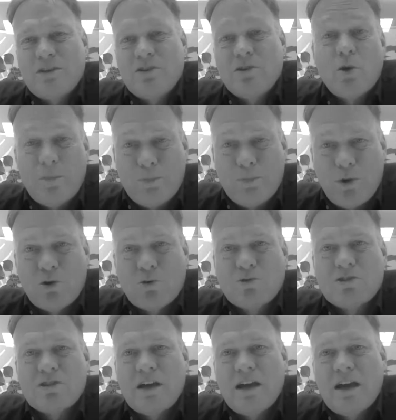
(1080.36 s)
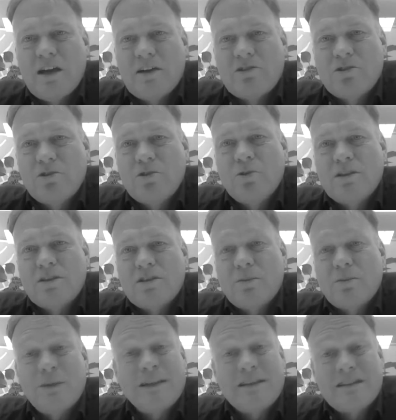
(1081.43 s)
your approach to do it
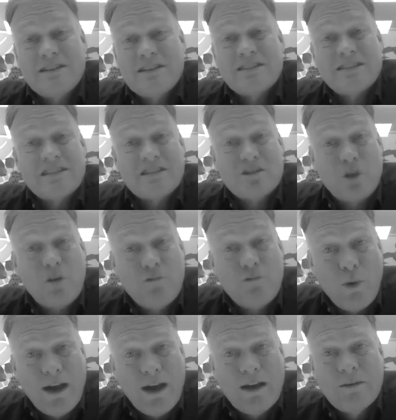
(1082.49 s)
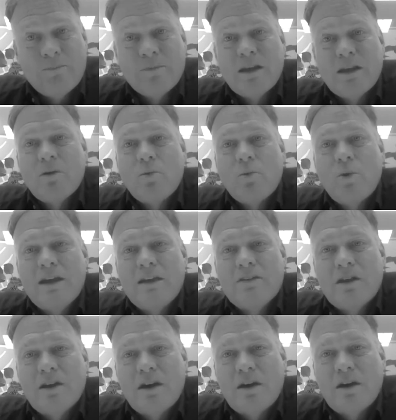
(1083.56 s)
completely just in software with
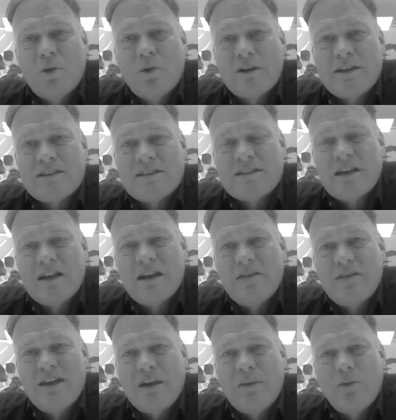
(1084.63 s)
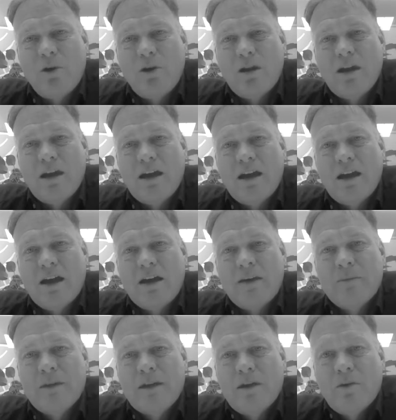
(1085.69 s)
what is available
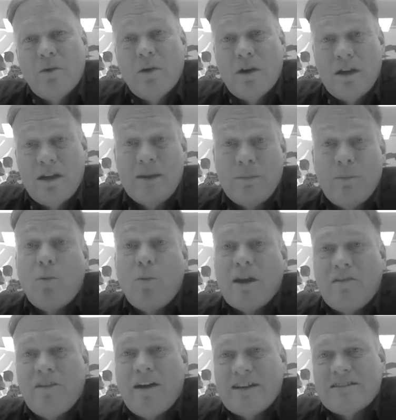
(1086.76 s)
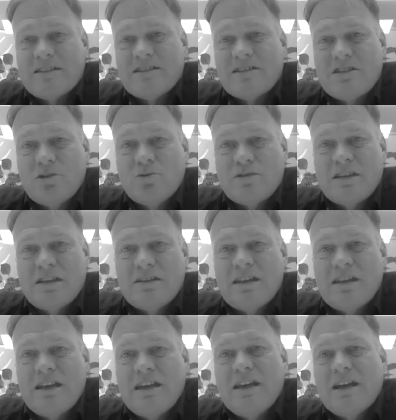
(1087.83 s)
in mobile devices using
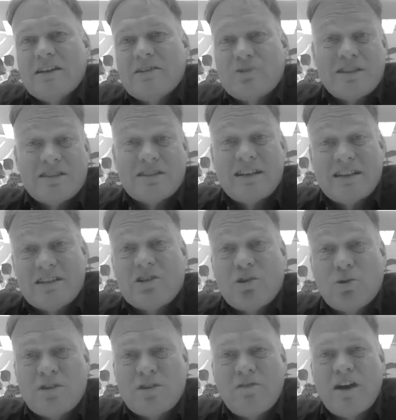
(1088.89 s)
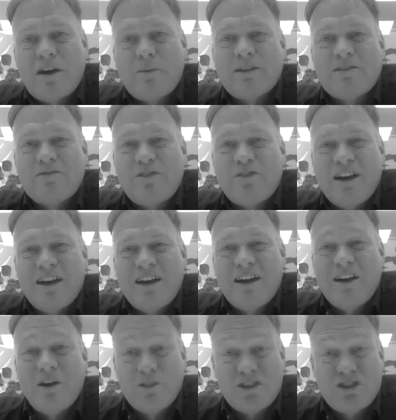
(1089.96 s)
the trusted execution environment
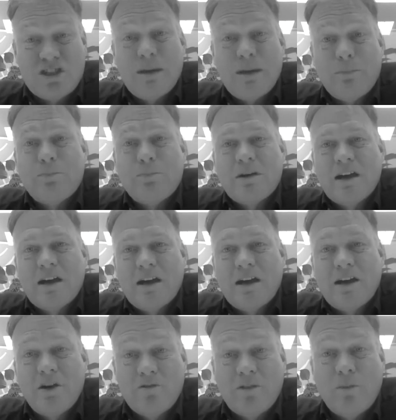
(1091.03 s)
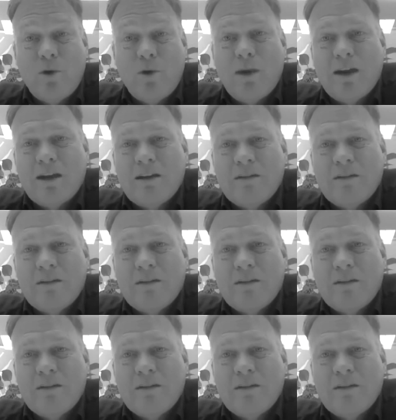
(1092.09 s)
on the chip of the mobile?